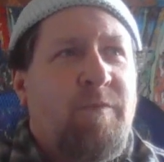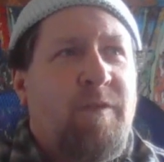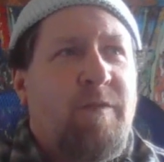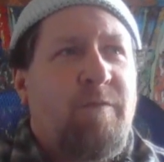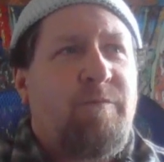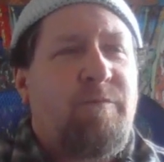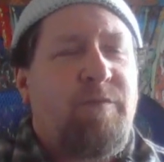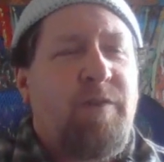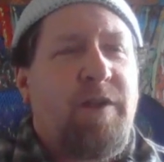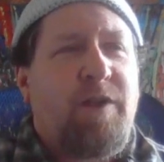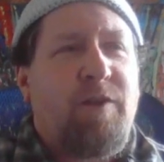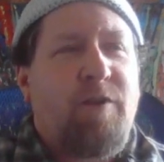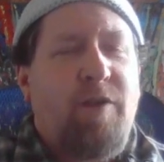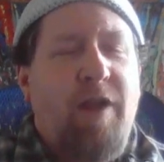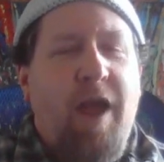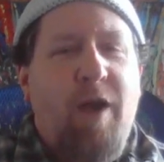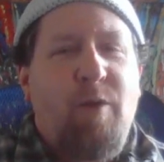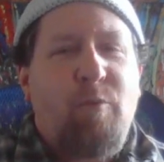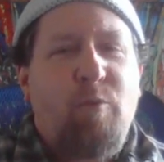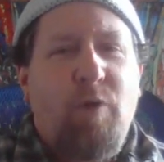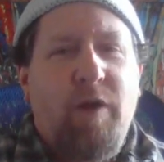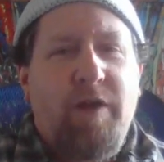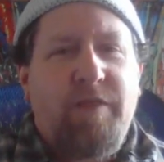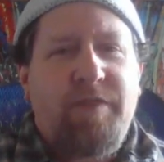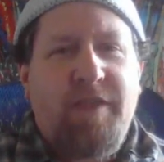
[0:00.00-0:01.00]
figure
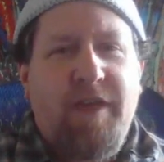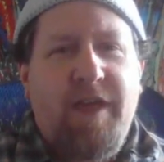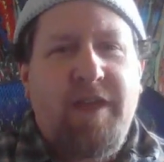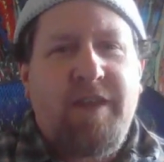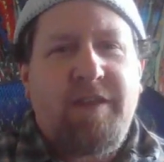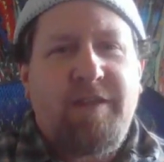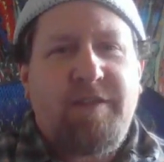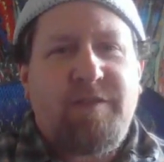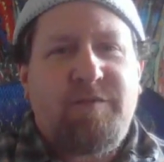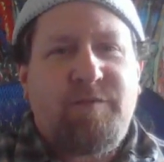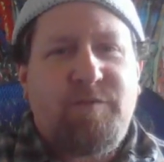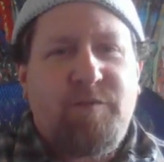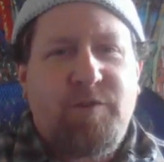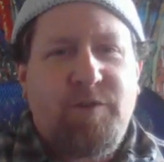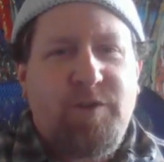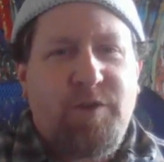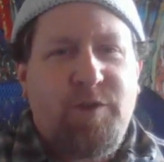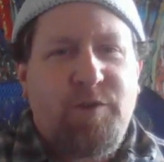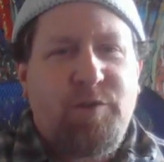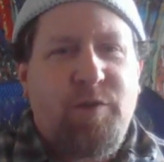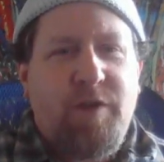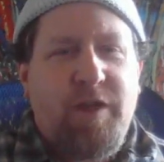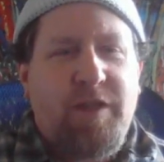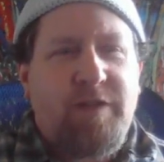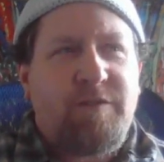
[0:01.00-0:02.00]
out what that is for
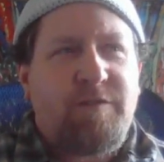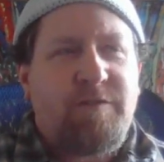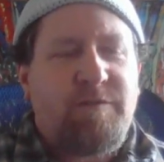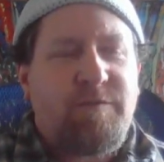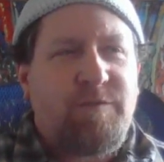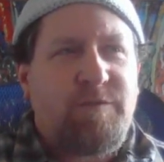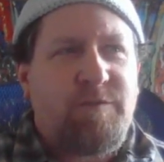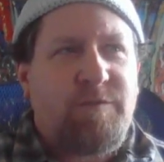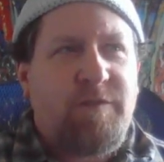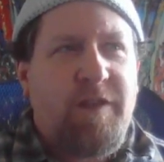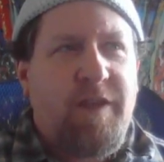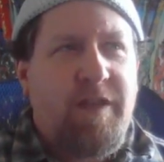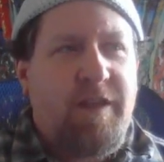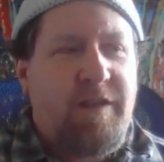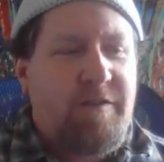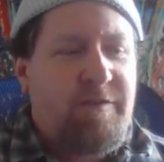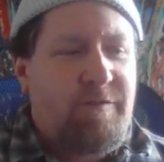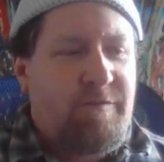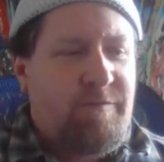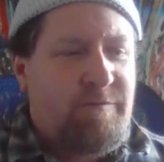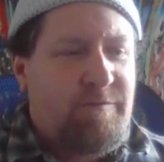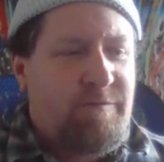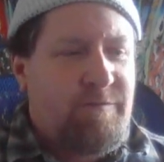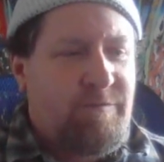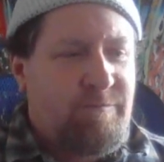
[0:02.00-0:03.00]
you,
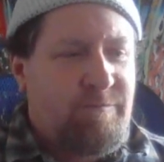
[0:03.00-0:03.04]
and